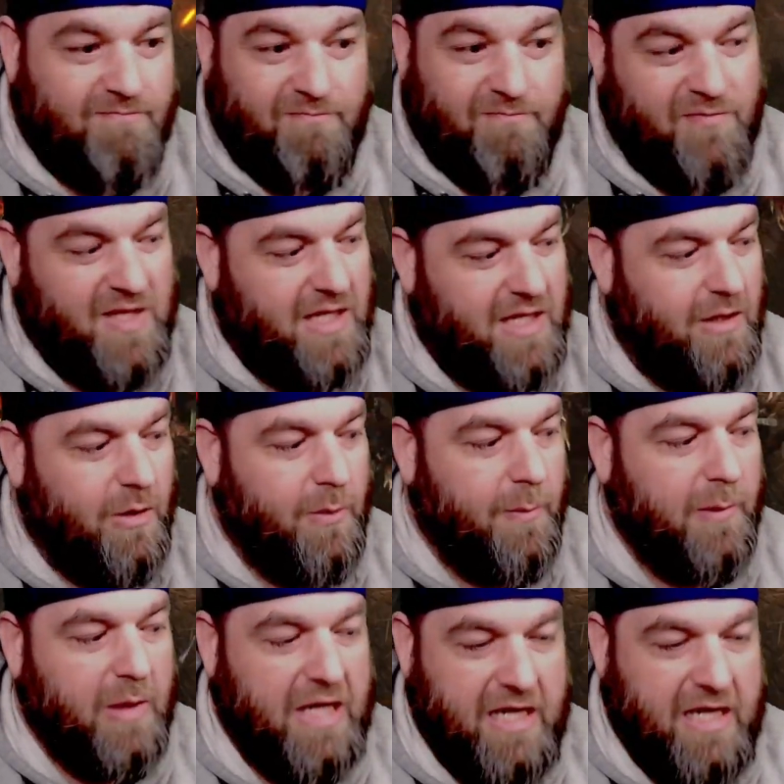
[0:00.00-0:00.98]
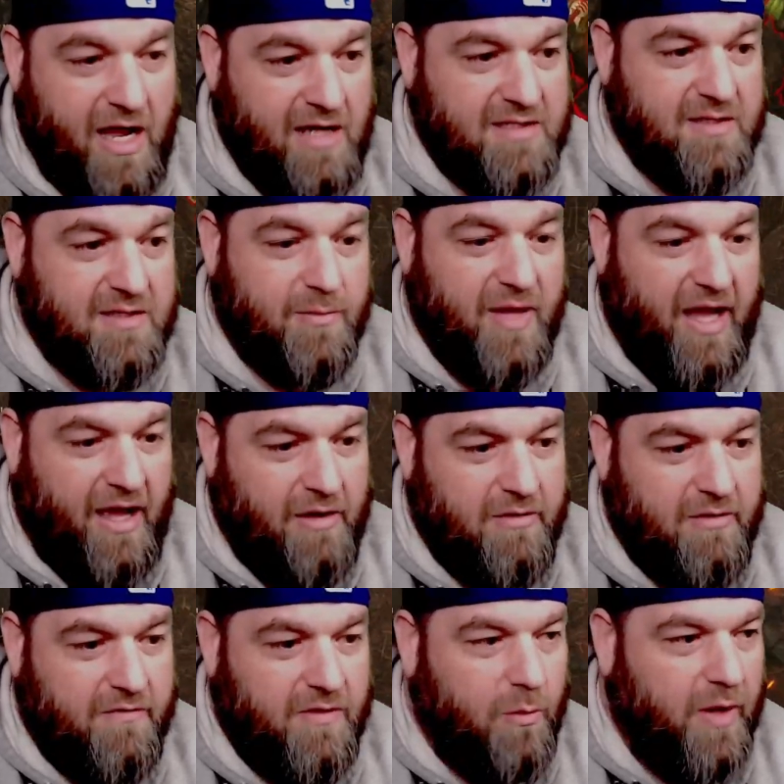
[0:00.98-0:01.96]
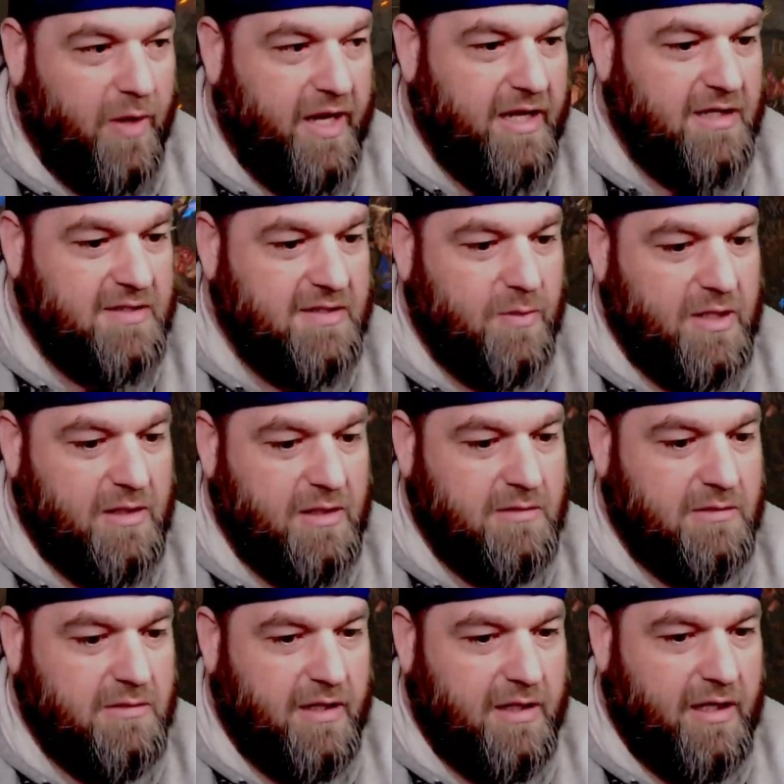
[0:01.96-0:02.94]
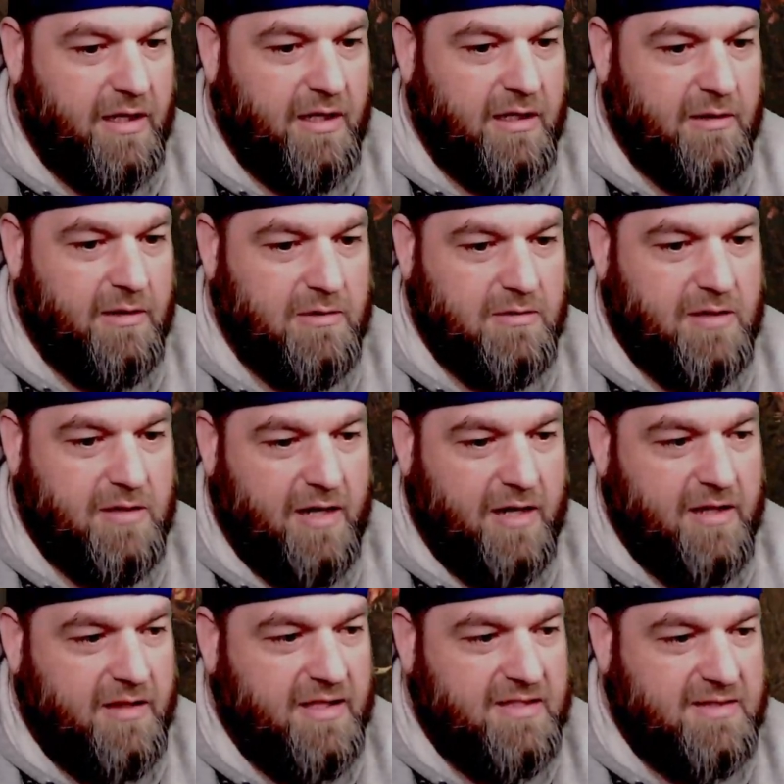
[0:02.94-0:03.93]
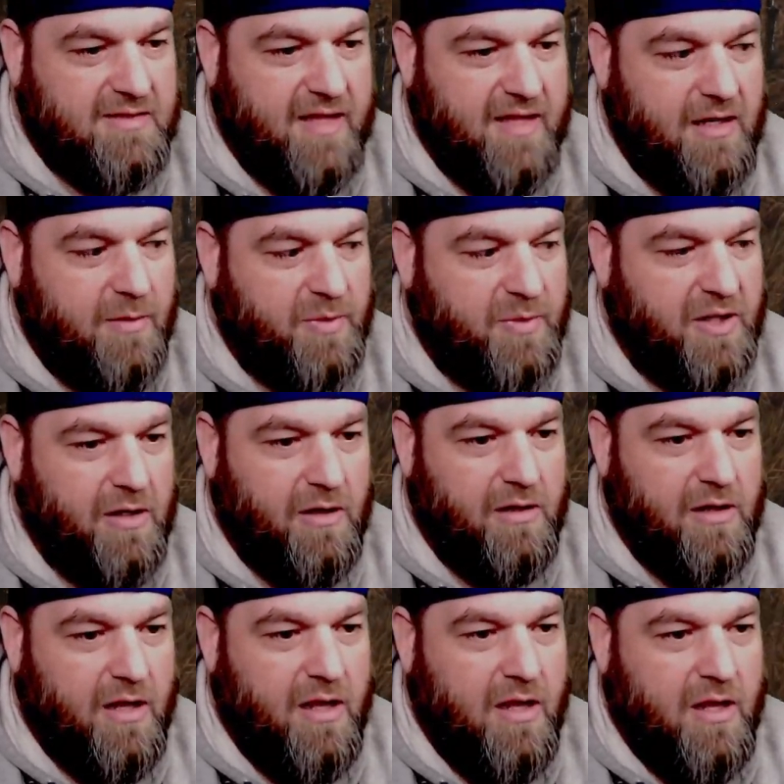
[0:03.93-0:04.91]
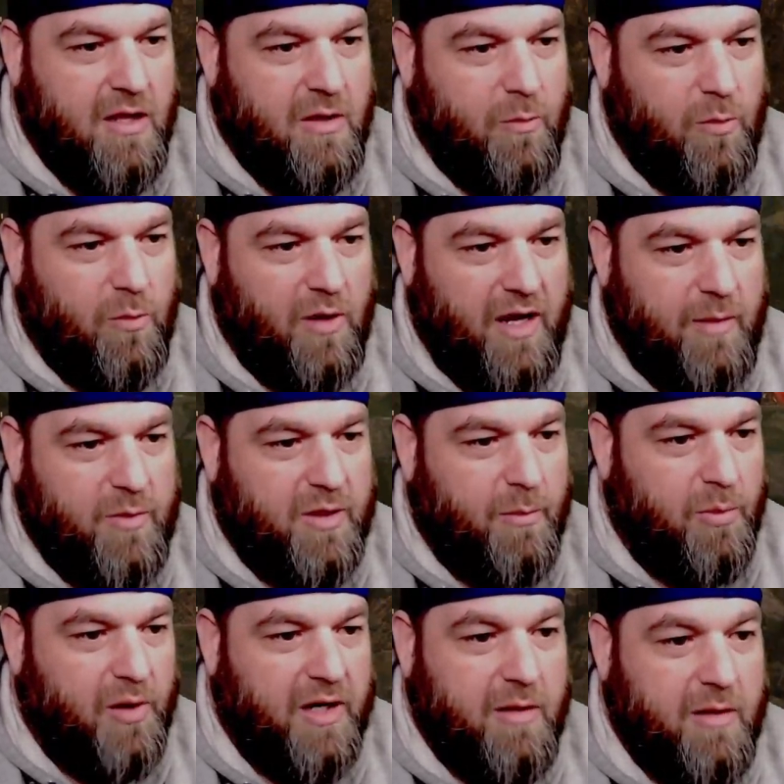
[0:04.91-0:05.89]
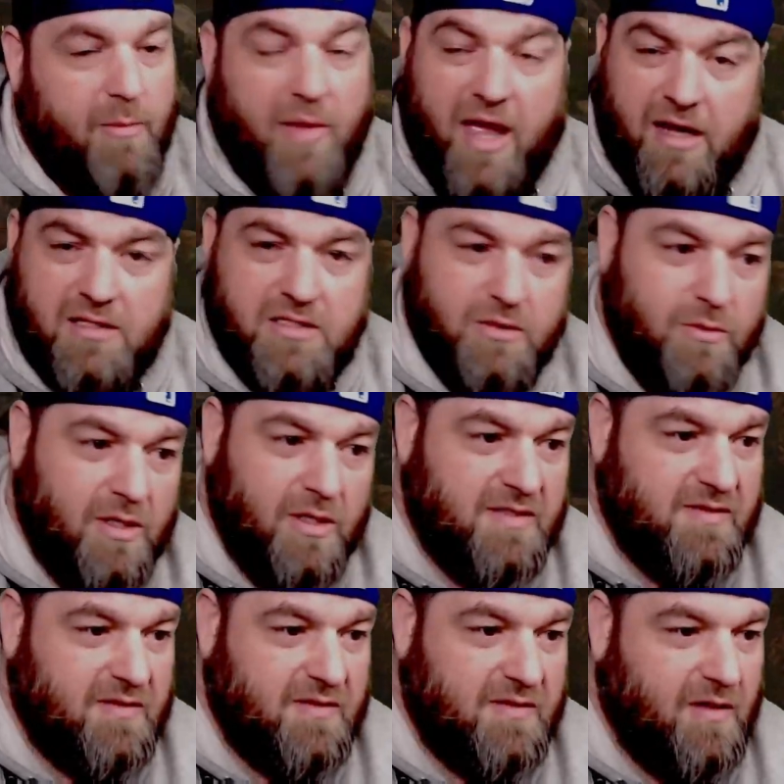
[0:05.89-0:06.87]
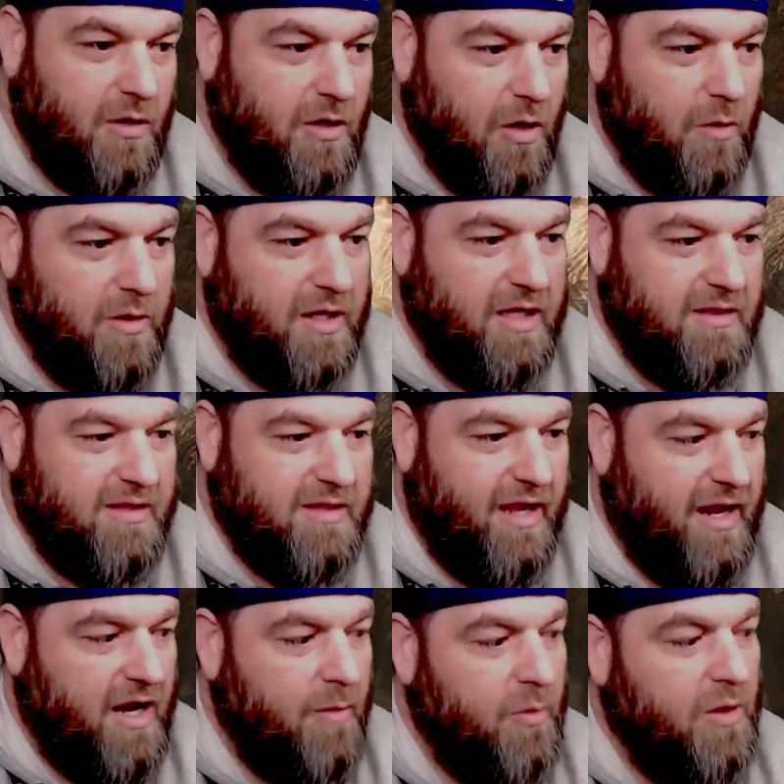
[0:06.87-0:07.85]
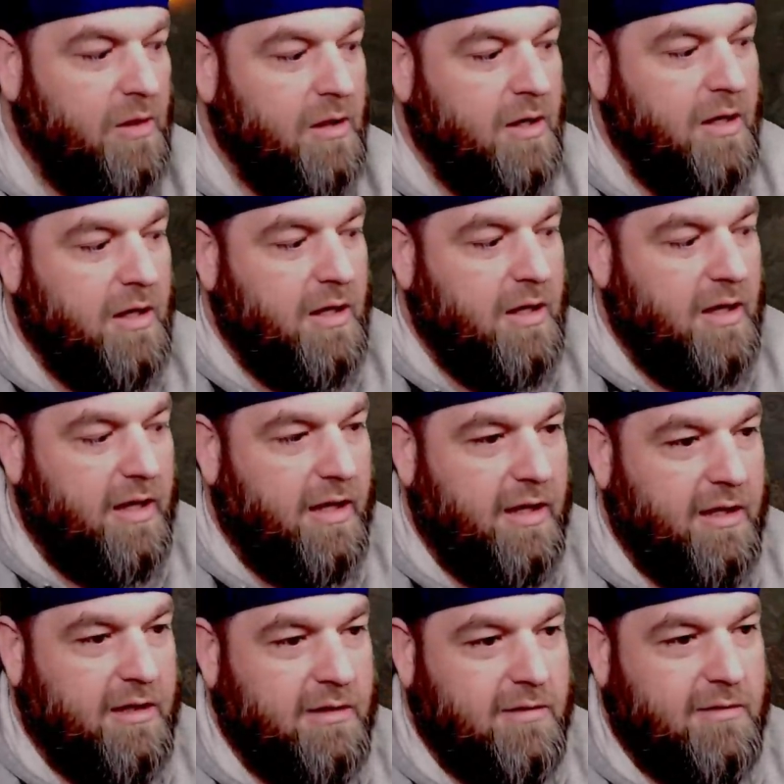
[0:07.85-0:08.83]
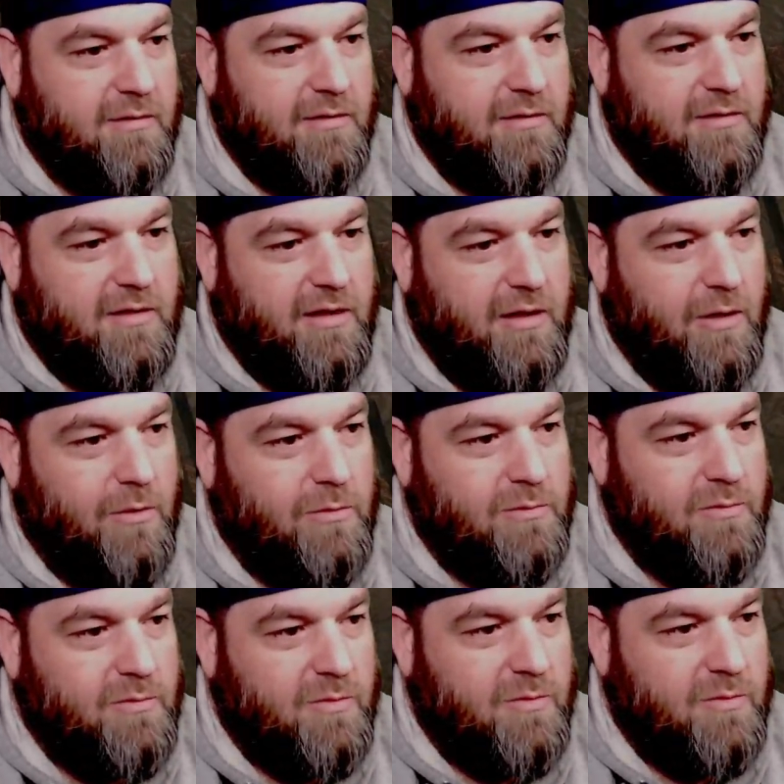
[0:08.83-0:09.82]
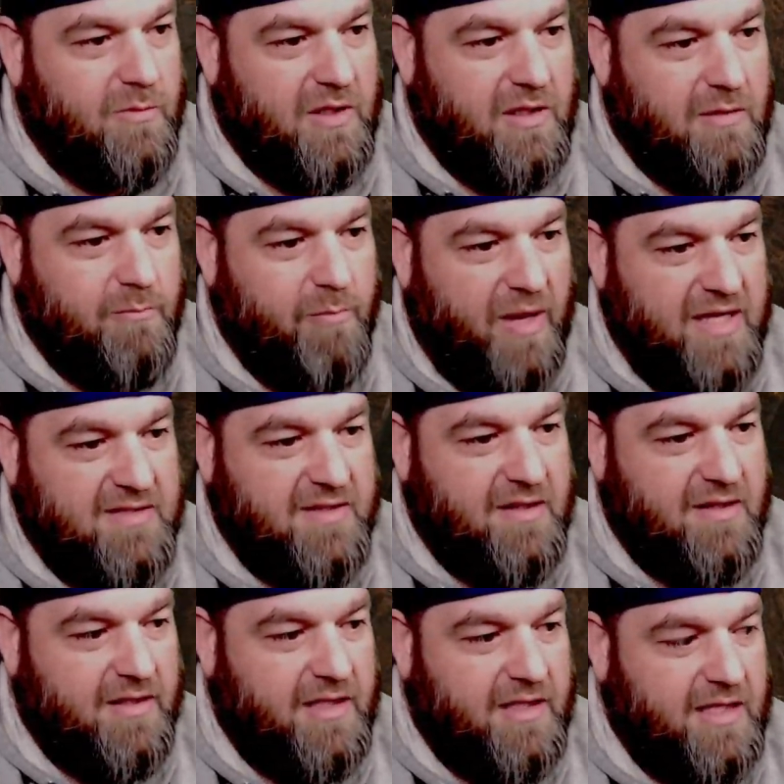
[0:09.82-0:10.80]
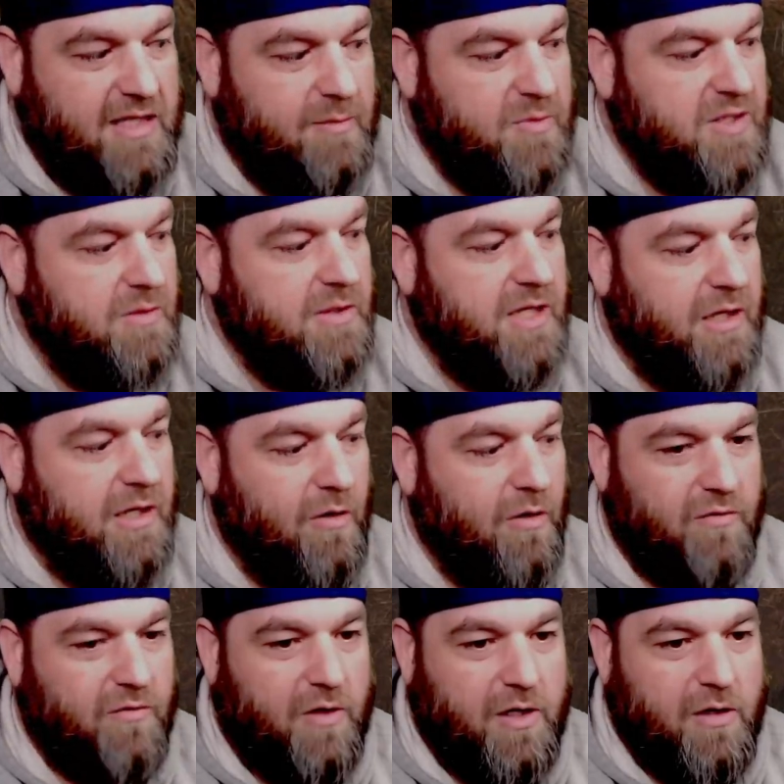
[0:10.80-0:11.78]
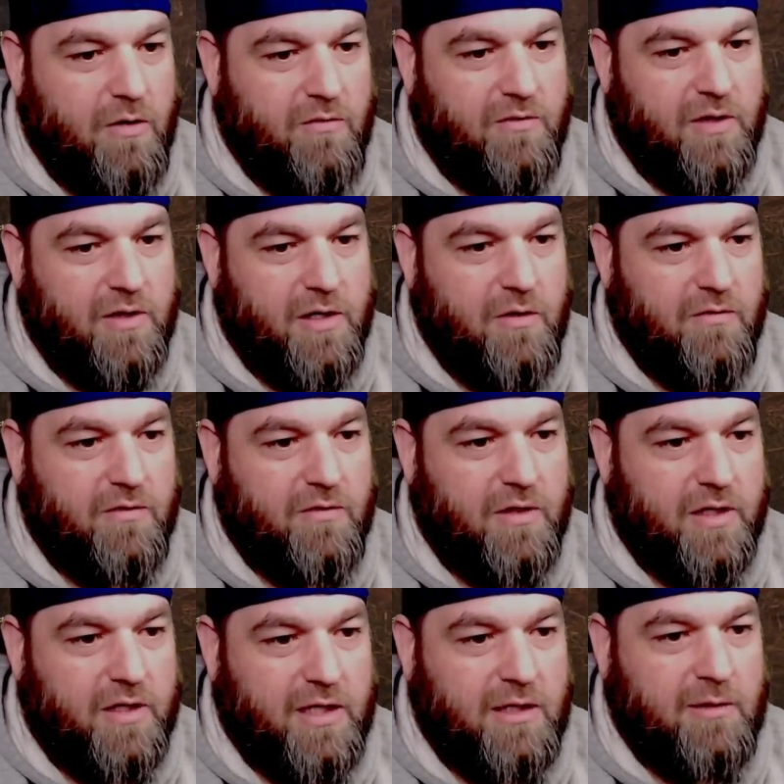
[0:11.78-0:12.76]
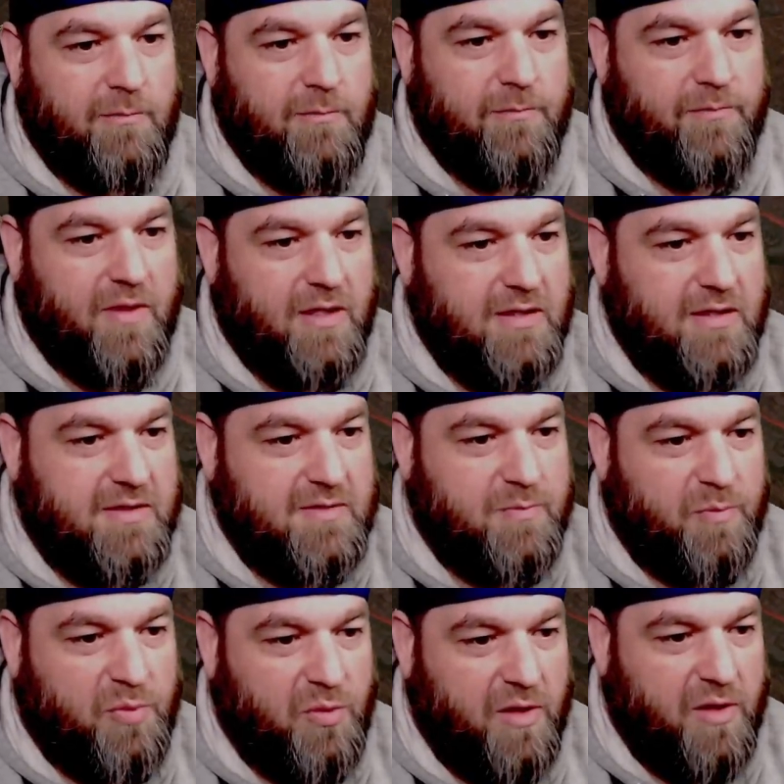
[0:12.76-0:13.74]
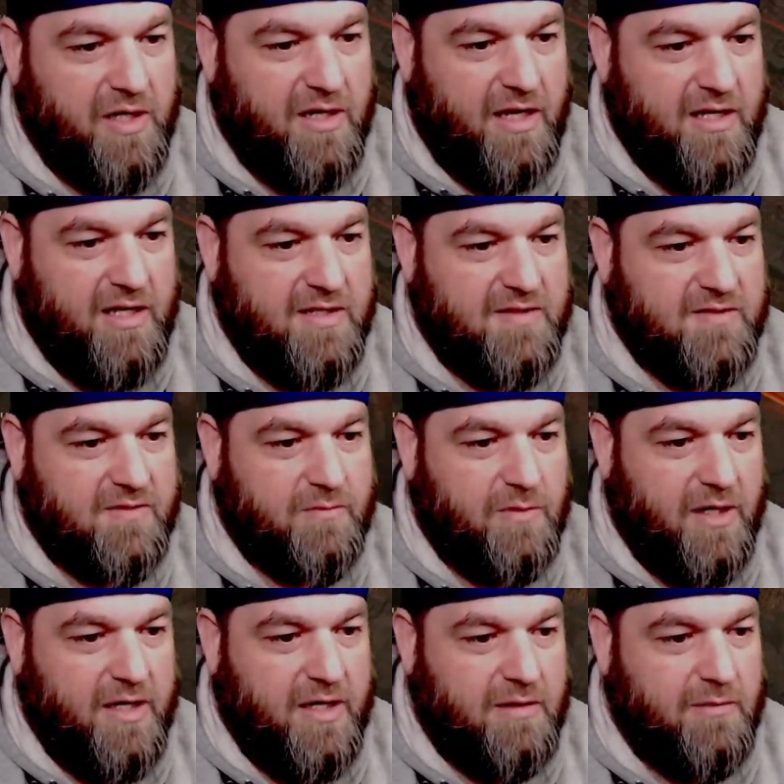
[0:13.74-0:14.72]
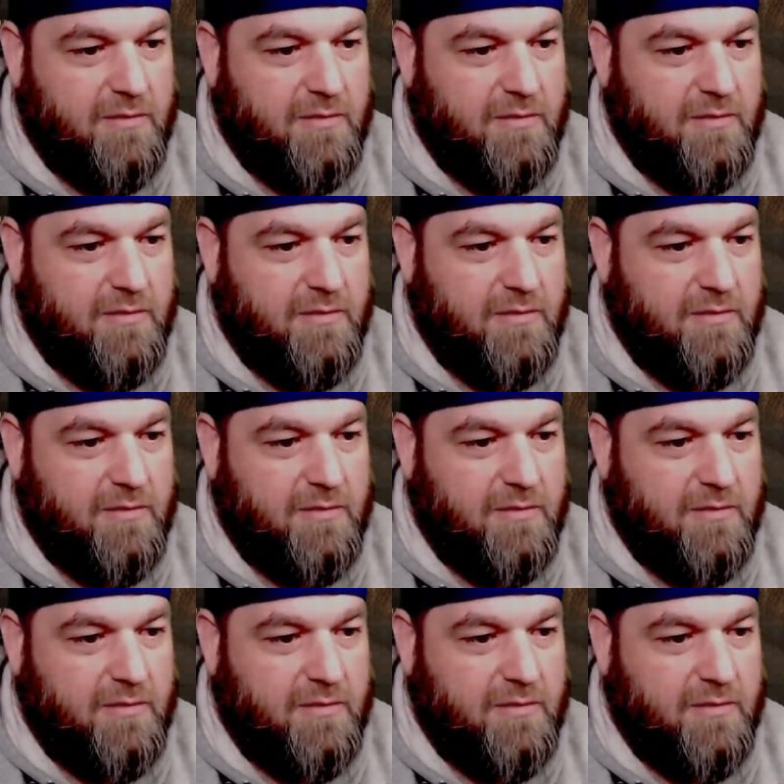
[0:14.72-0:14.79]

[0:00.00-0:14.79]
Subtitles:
you know, it knocks them out of the way as well, and kind of this setup here, we're able to bring them back to us, go get the hammer, and you know, basically keep doing it over and over and over again. It's pretty nice, right?